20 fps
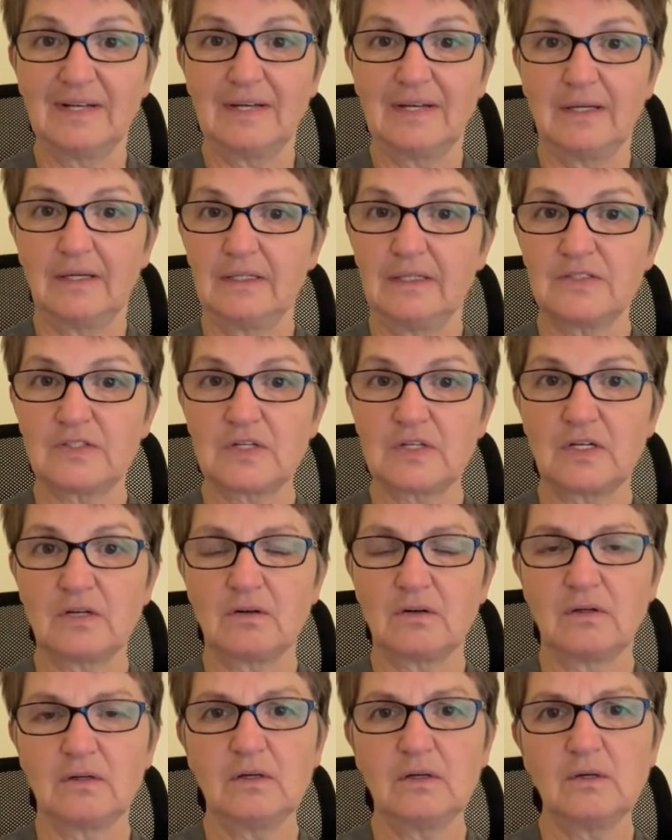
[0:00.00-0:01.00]
And he said,
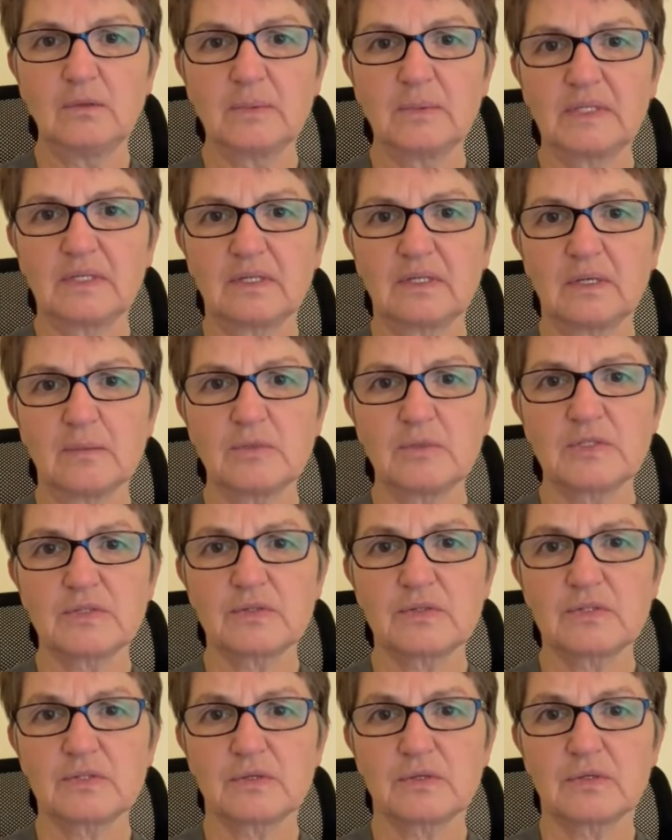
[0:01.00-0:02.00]
oh, but the numbers
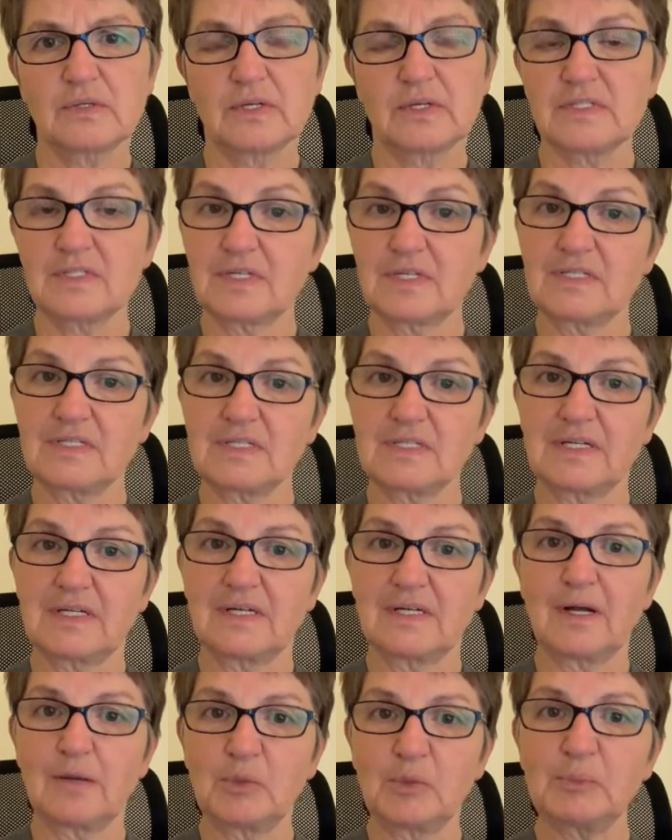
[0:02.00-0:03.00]
are so close. I
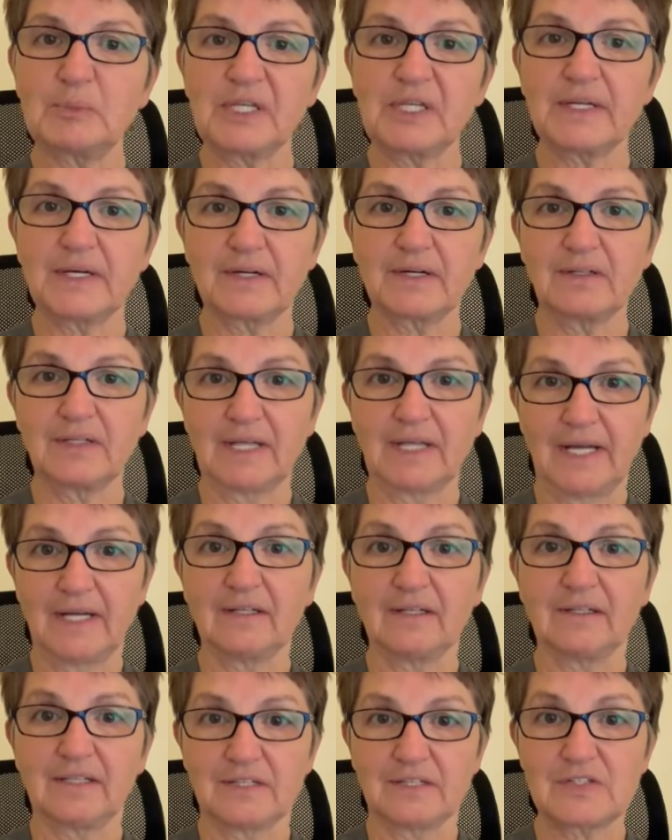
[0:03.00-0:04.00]
said, I'm a political
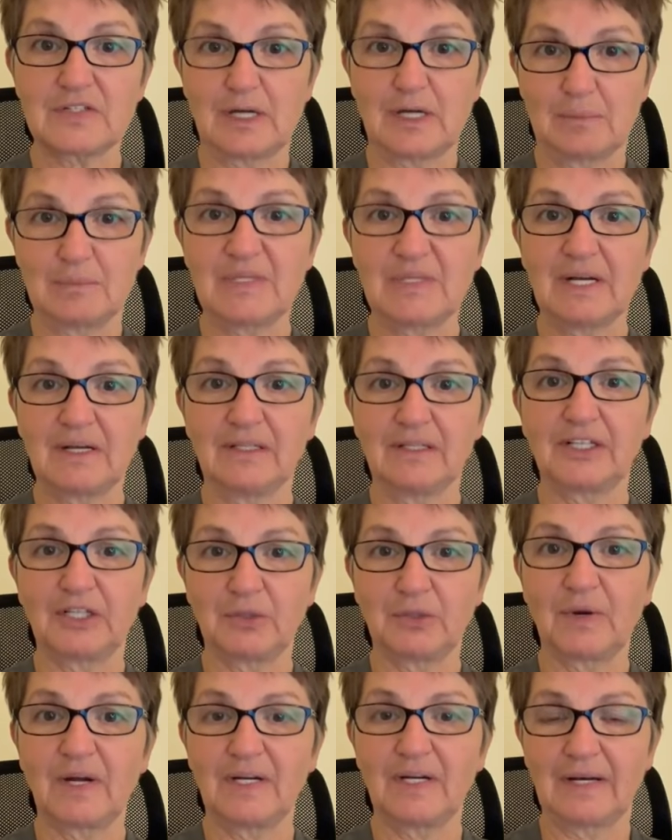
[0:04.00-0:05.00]
analyst. I'm telling
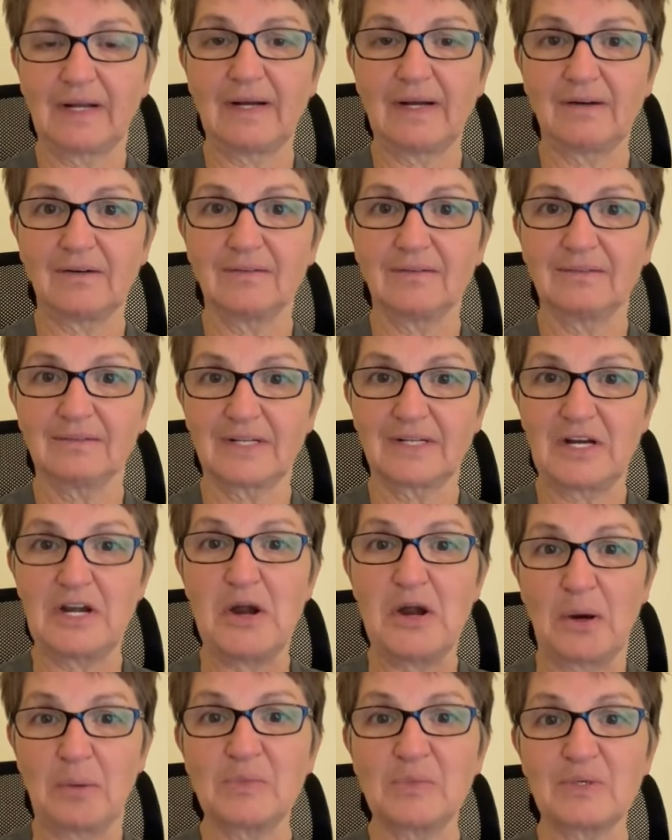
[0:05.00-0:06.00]
you right now, the
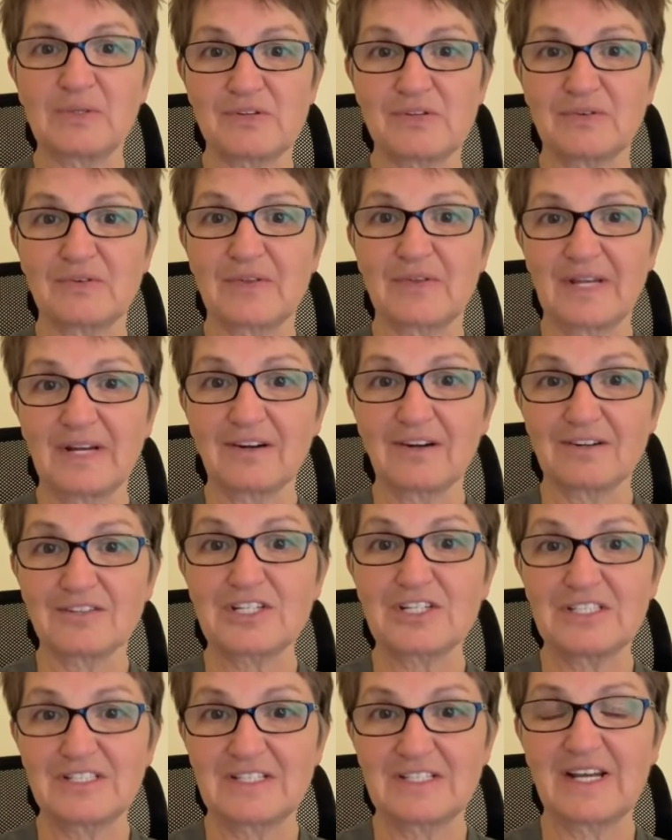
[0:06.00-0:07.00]
numbers are there.
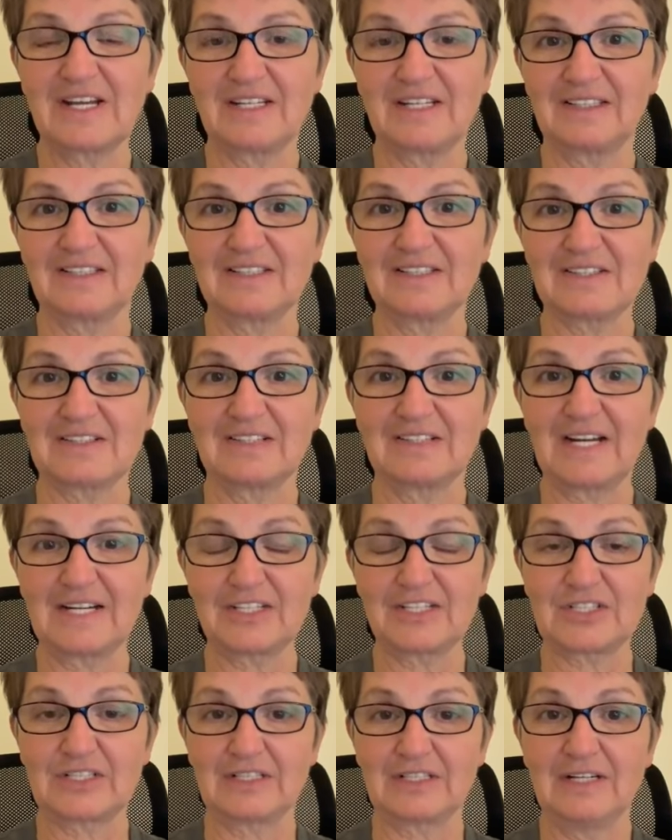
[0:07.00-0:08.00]
She's taking this
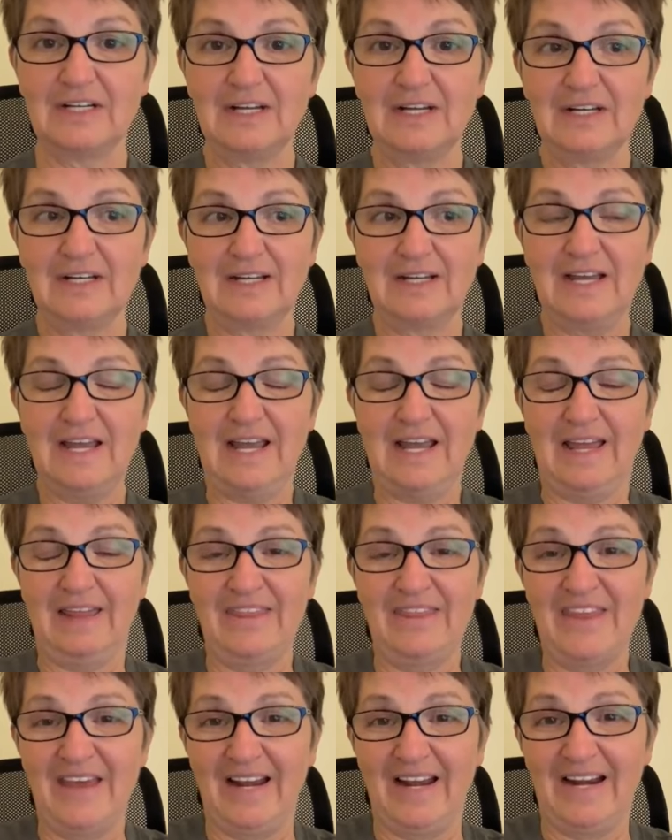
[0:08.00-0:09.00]
election.
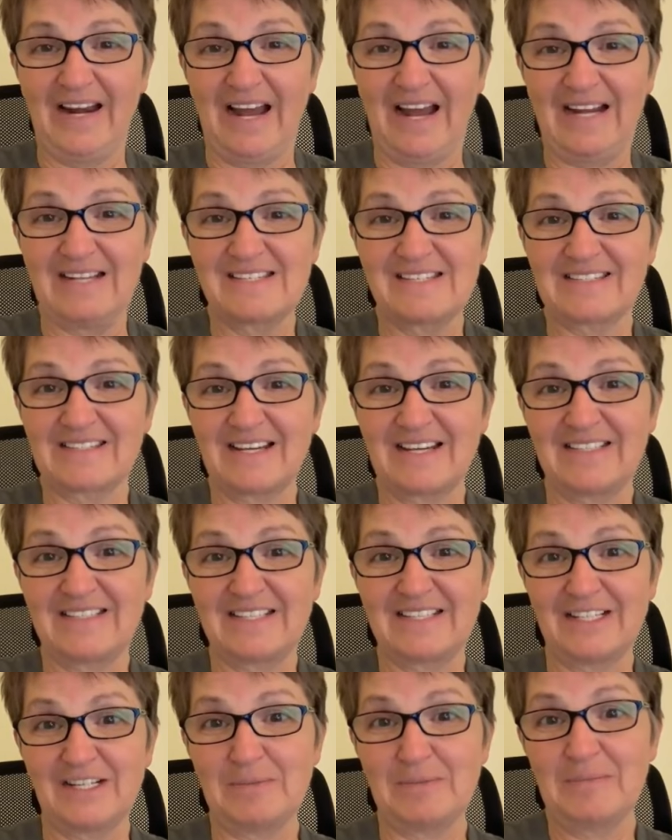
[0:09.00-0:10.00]
And then I said
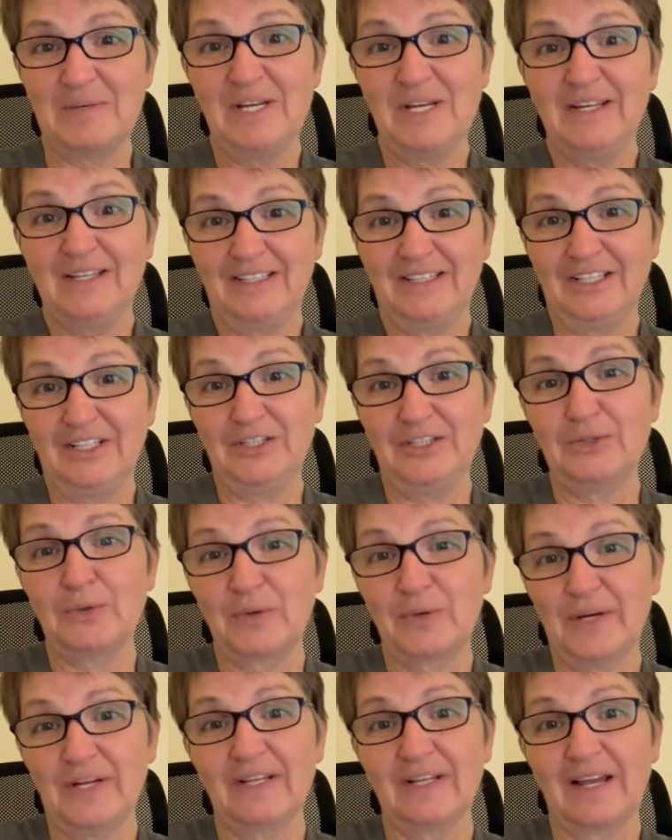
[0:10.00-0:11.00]
to him, you
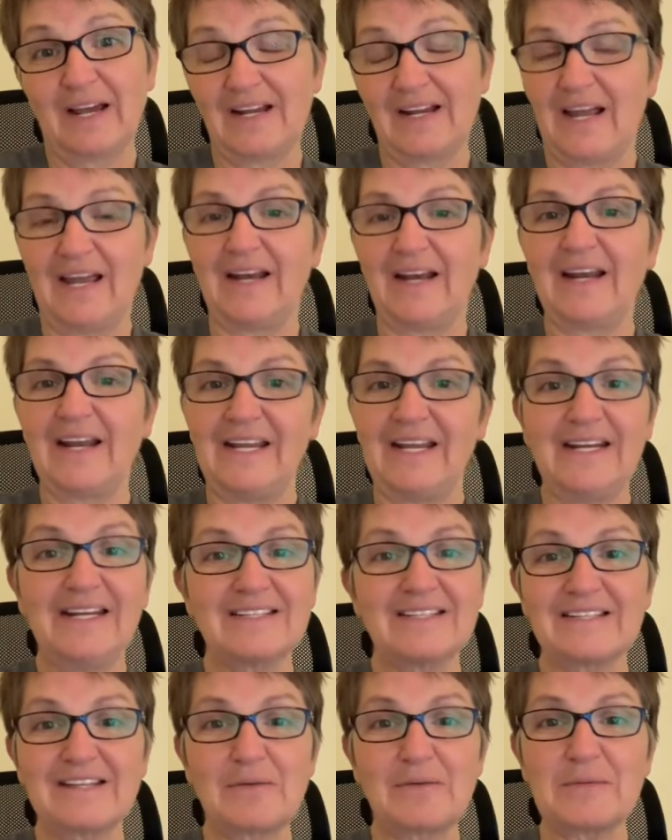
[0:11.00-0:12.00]
realize, and he
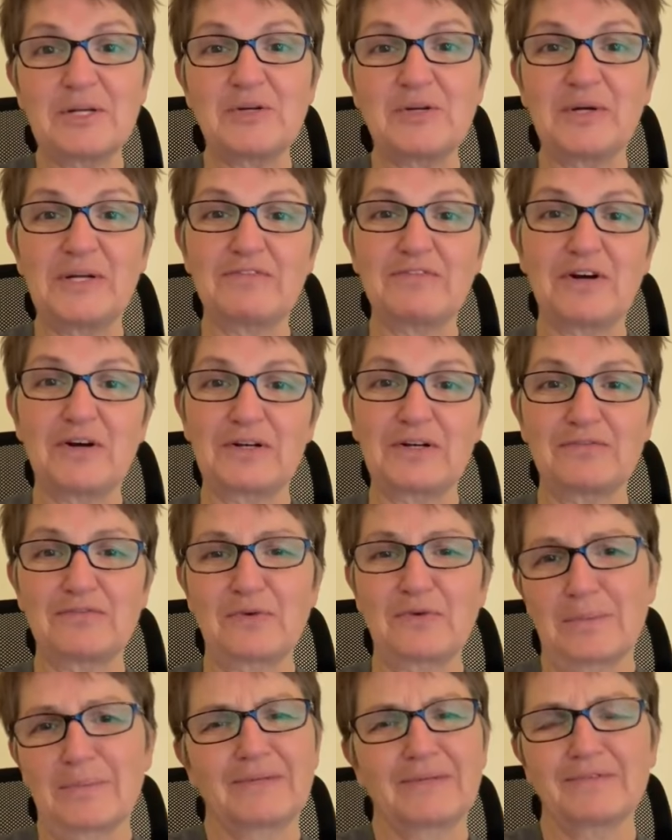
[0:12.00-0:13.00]
didn't tell me who he voted
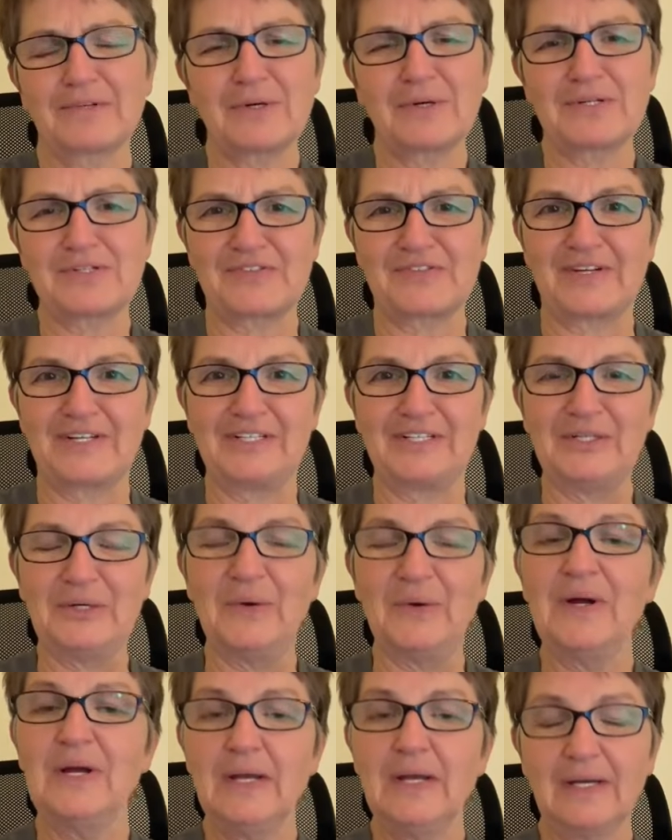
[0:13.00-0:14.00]
for, but of course I
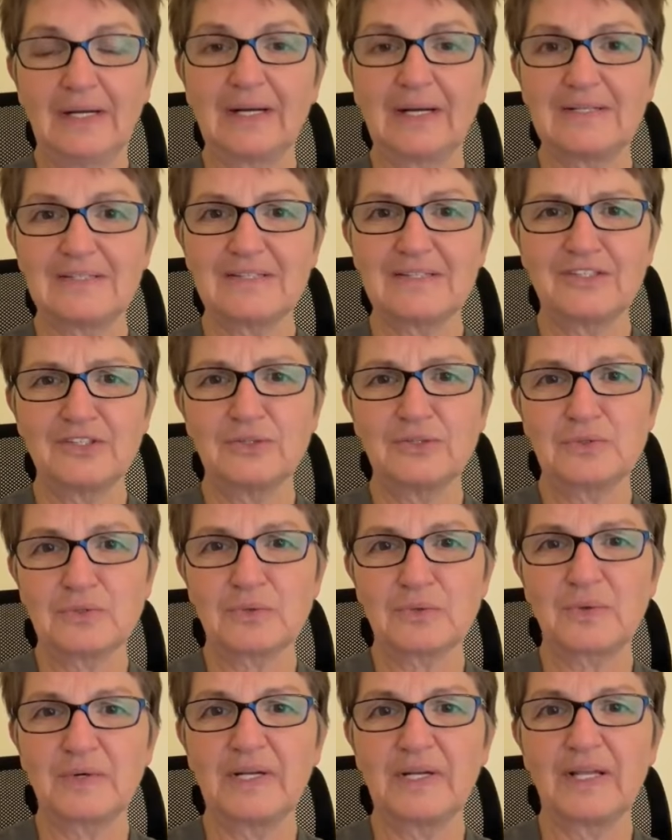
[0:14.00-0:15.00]
knew. And I said, you
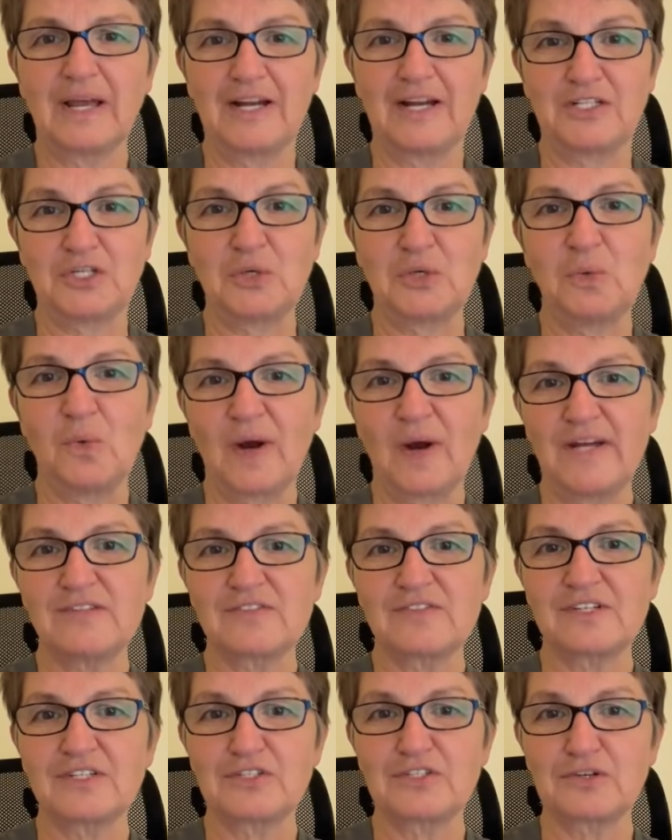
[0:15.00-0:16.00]
do realize you
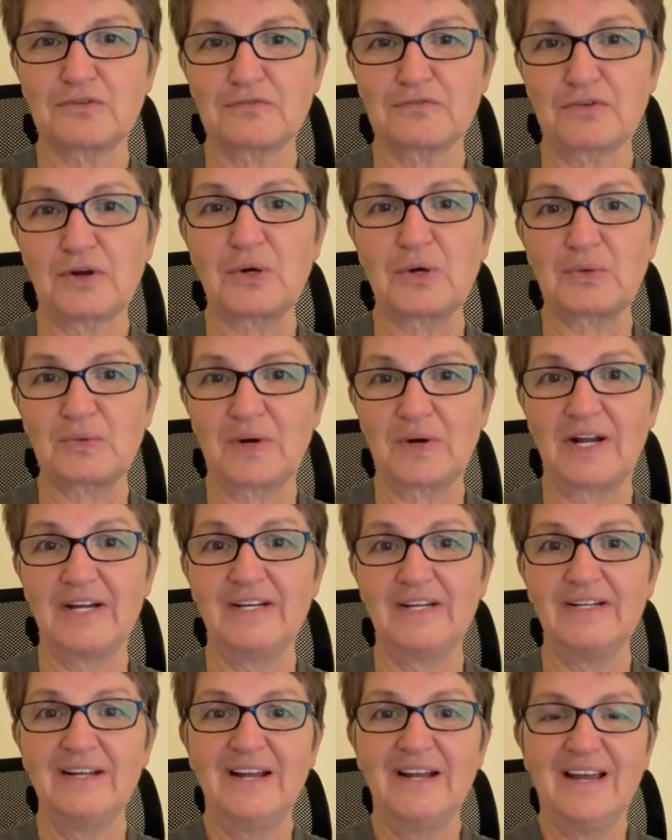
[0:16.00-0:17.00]
wasted your vote,
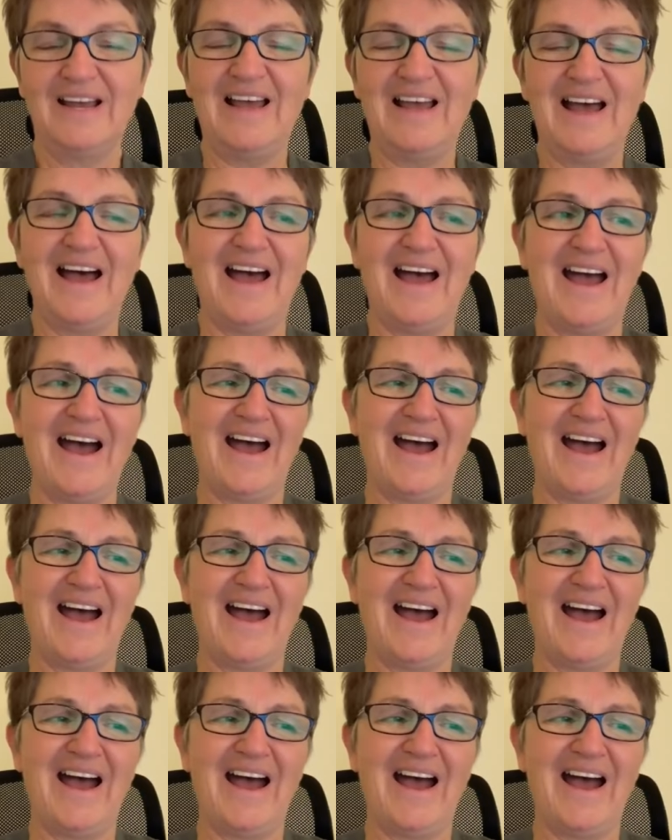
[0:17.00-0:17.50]
right? And